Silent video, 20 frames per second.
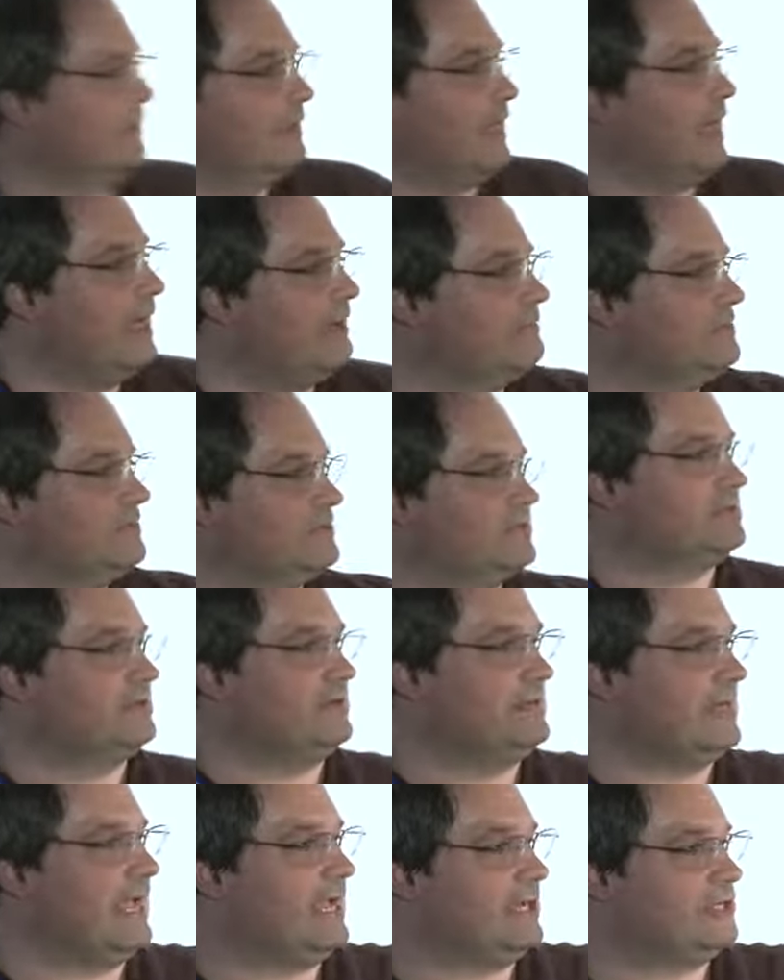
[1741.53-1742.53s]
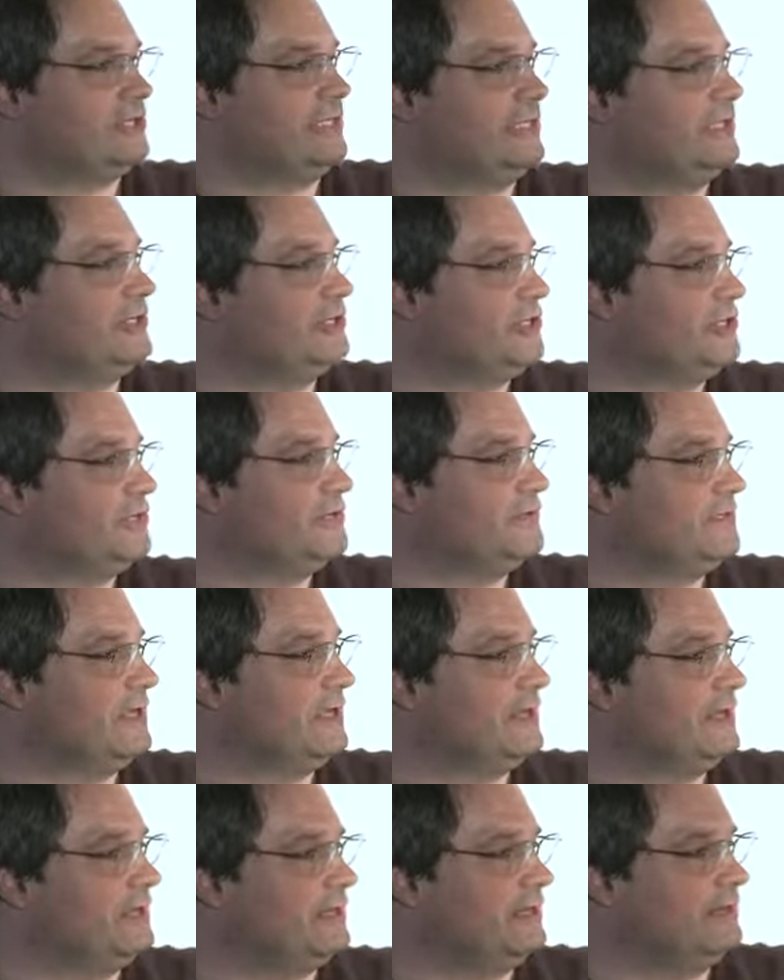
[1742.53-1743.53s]
I was just going to actually introduce
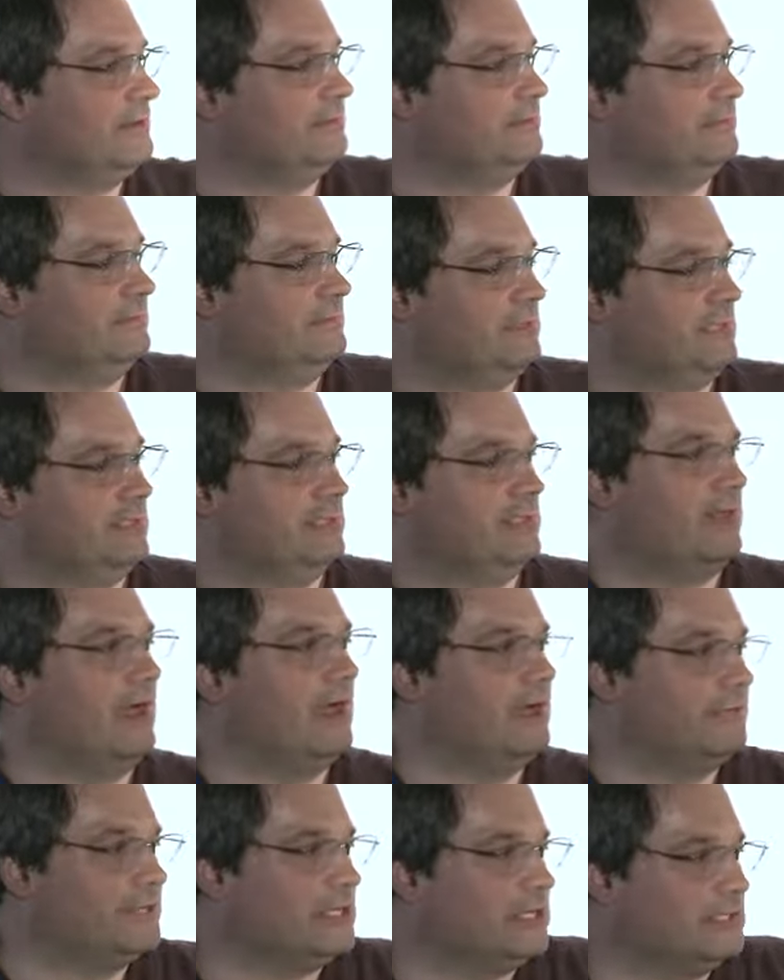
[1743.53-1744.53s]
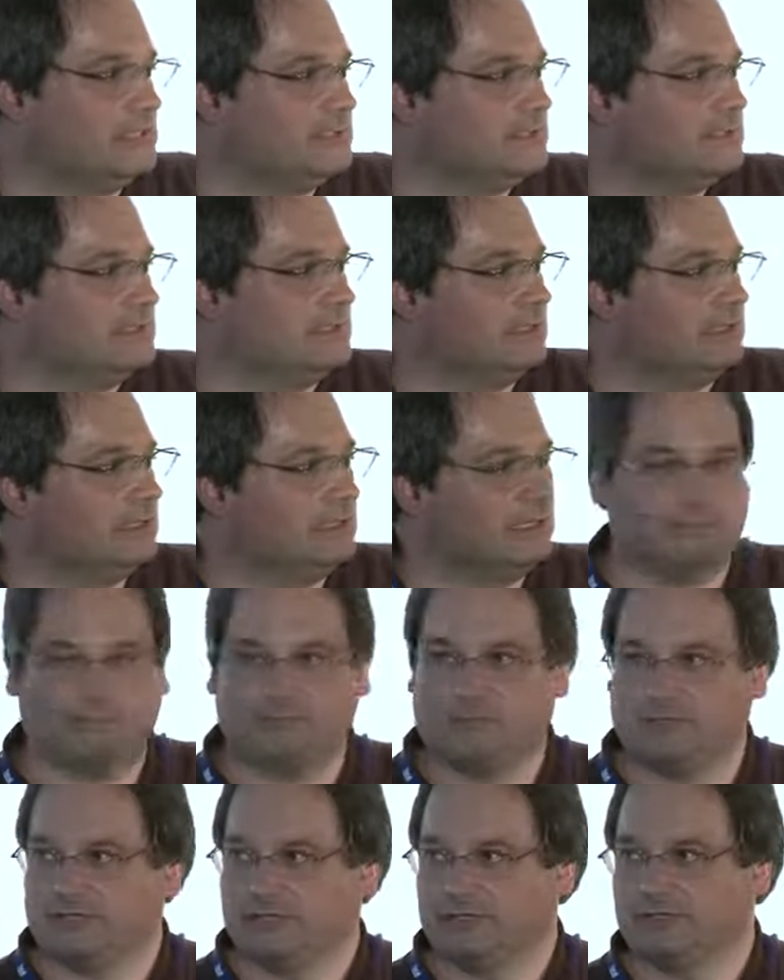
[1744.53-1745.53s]
Abe's
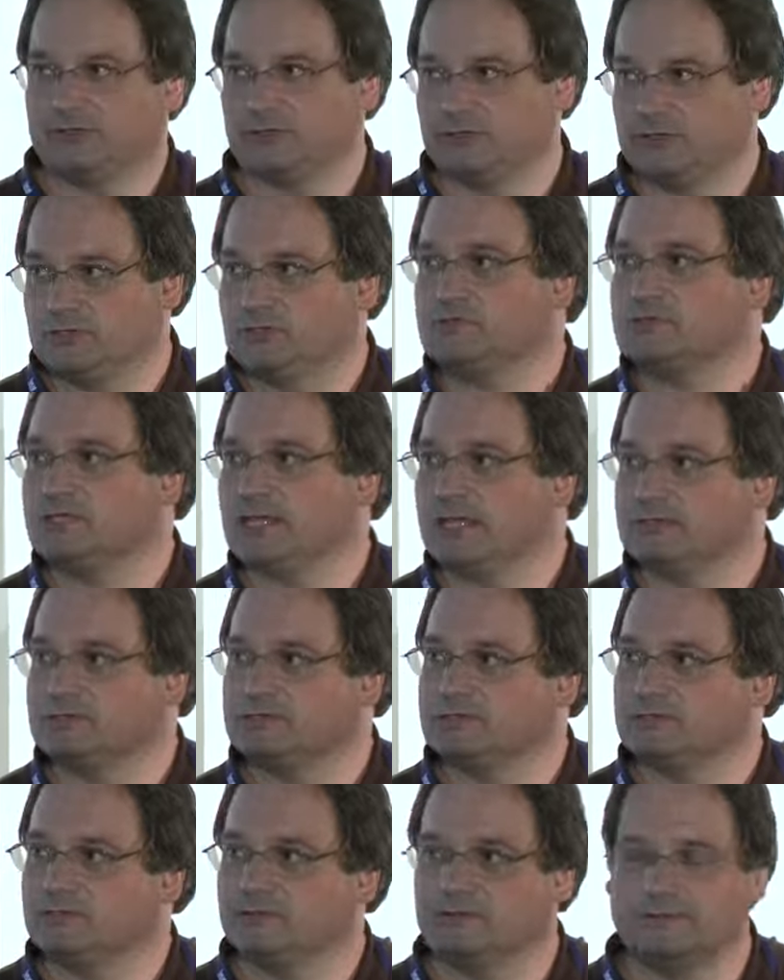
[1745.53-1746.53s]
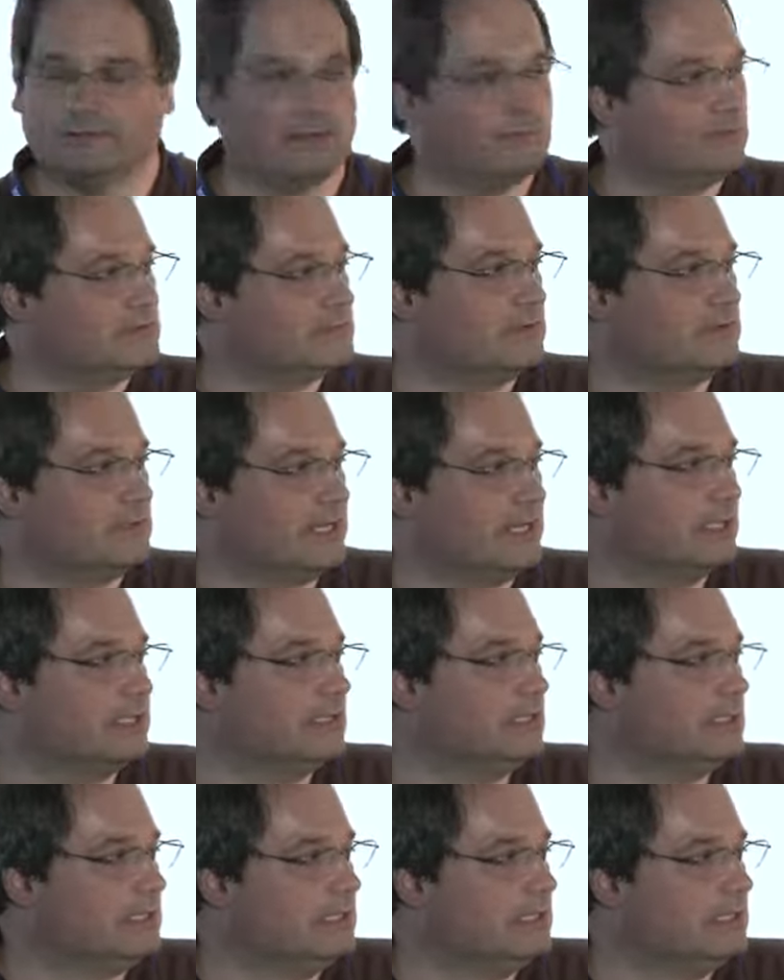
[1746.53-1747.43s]
particular use case, if that was okay.